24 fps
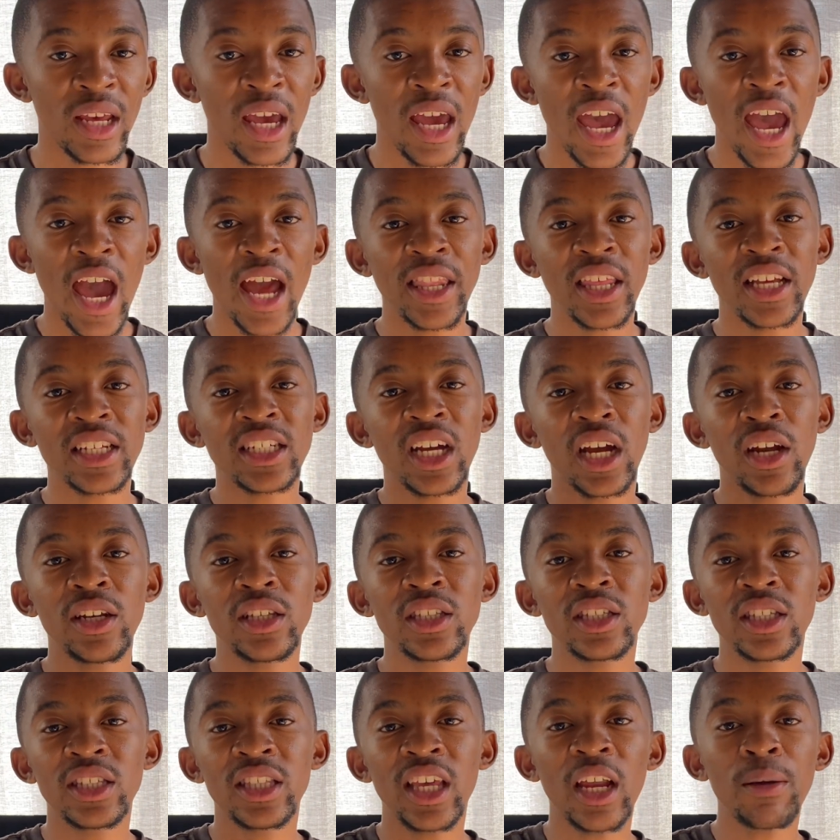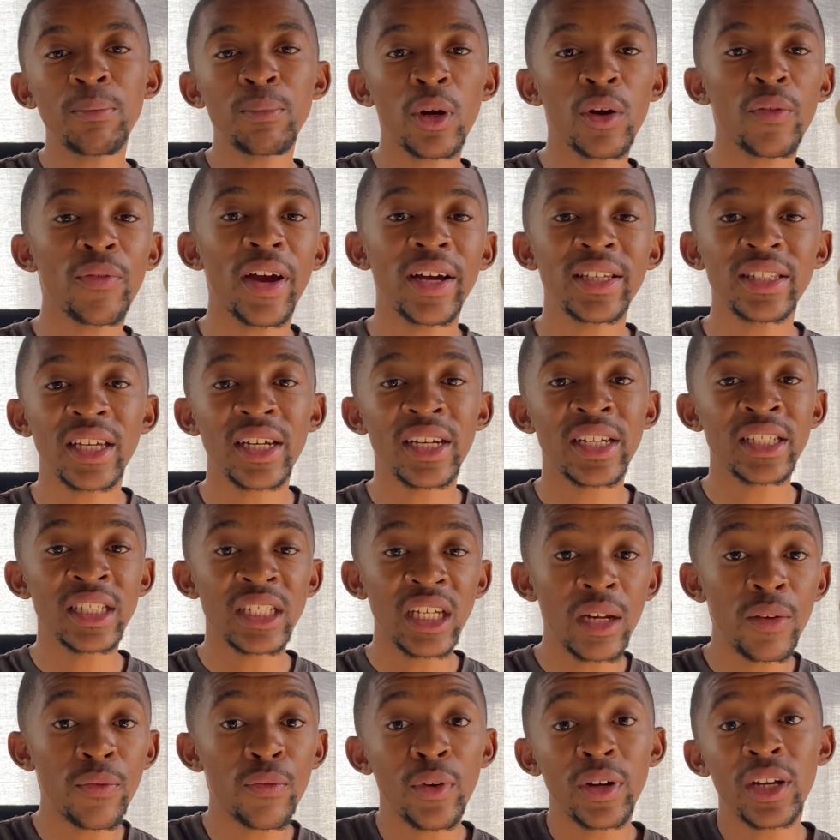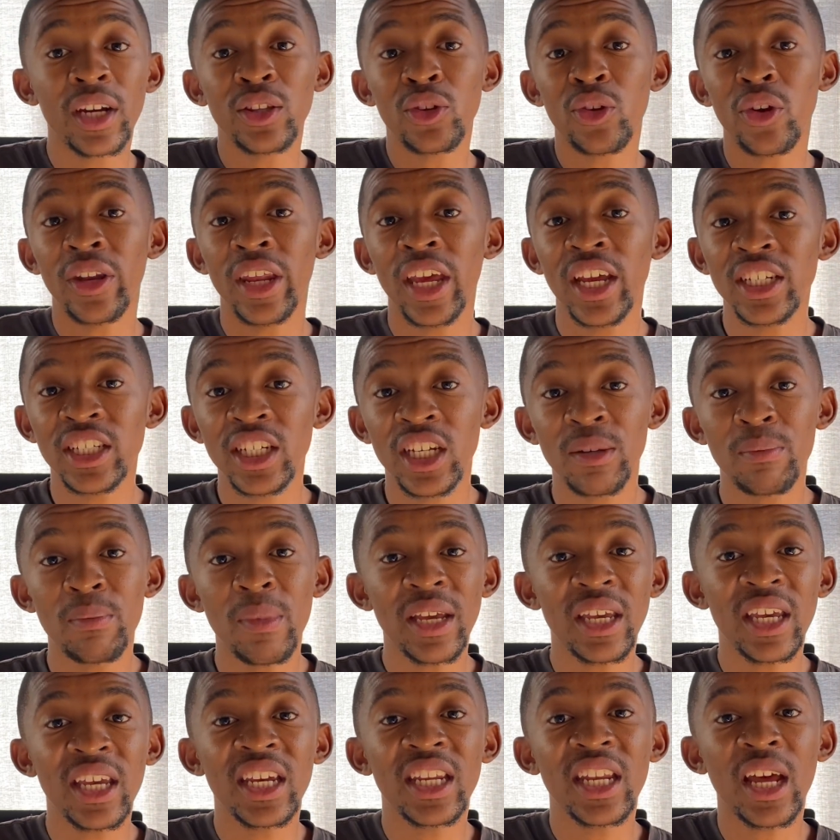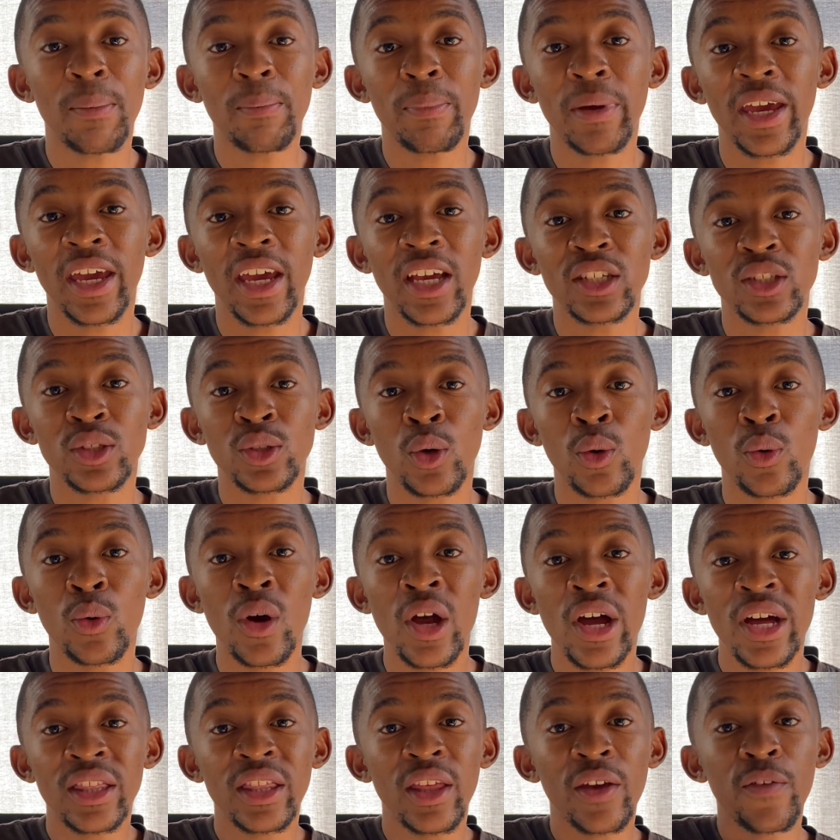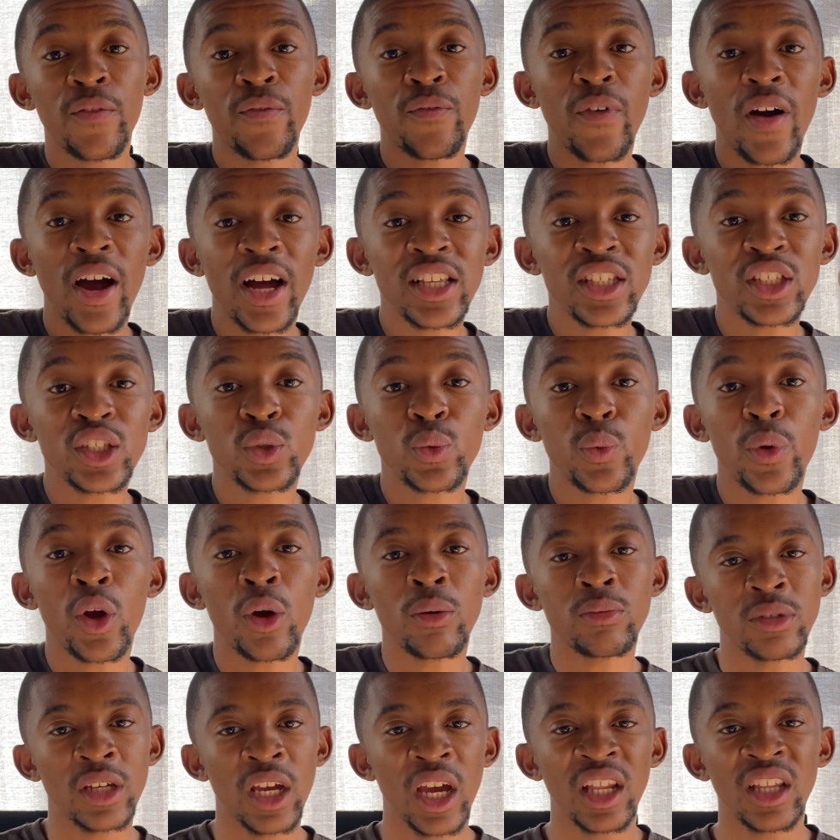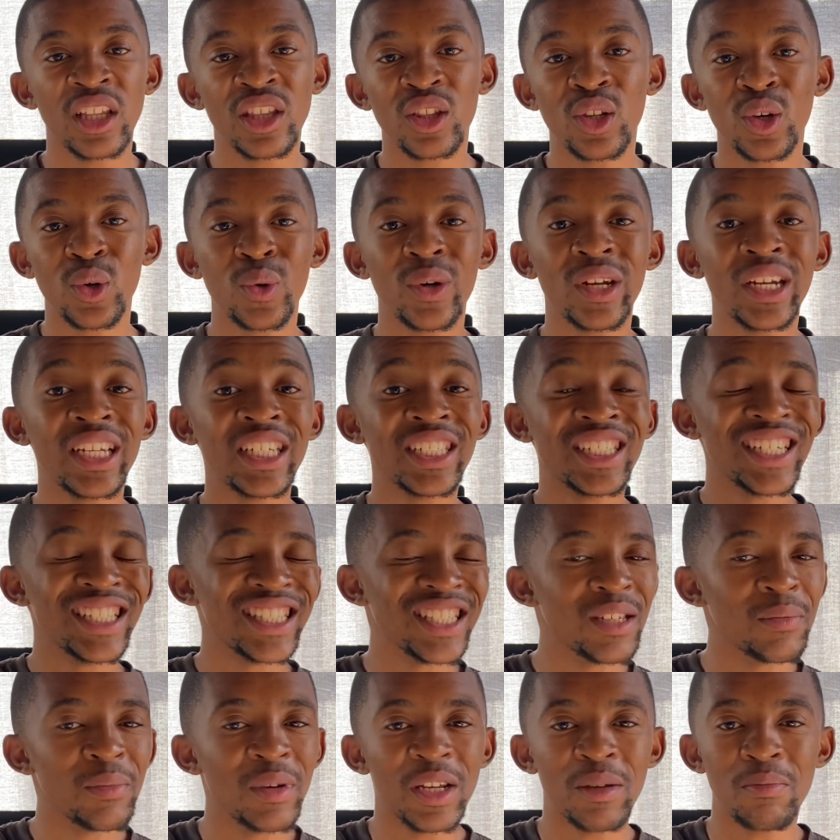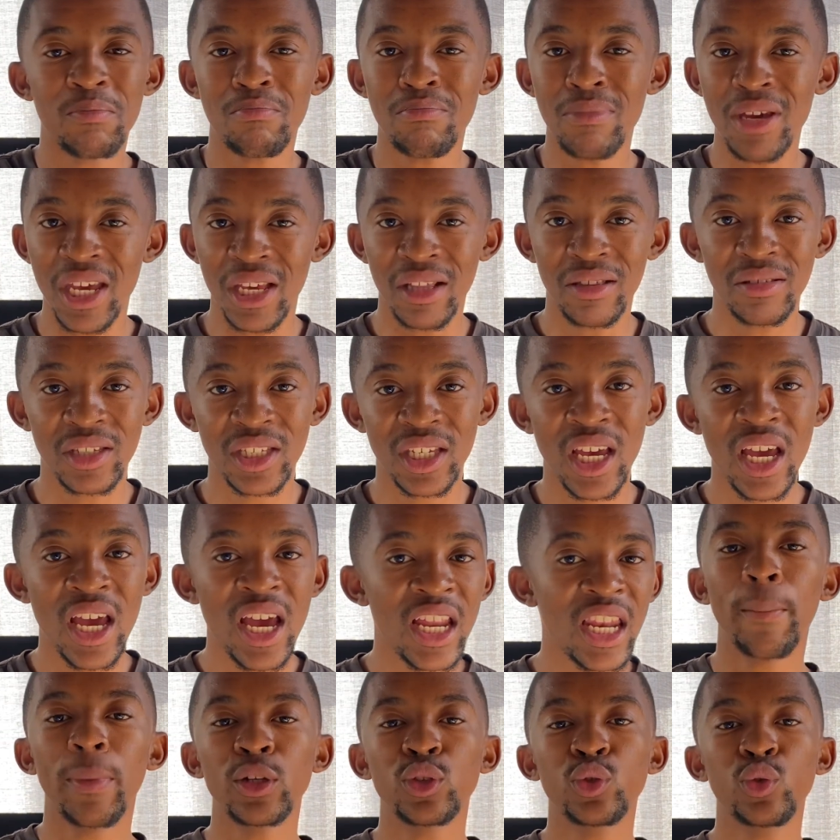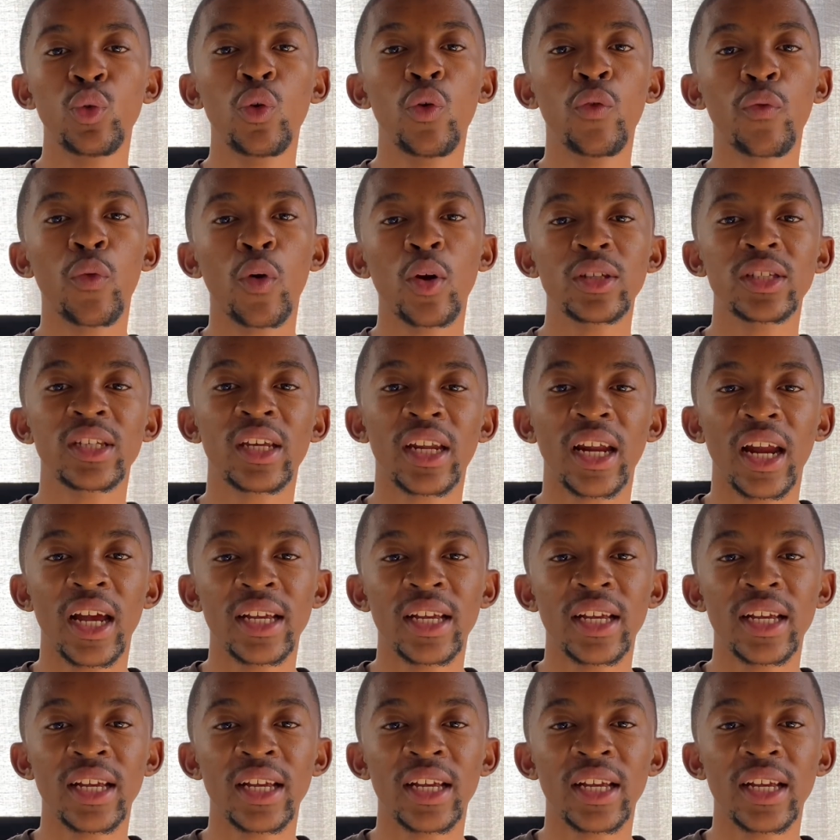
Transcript: And the charity then provides a receipt for the donation, making it appear as though the funds were obtained through legitimate means. Number 2, false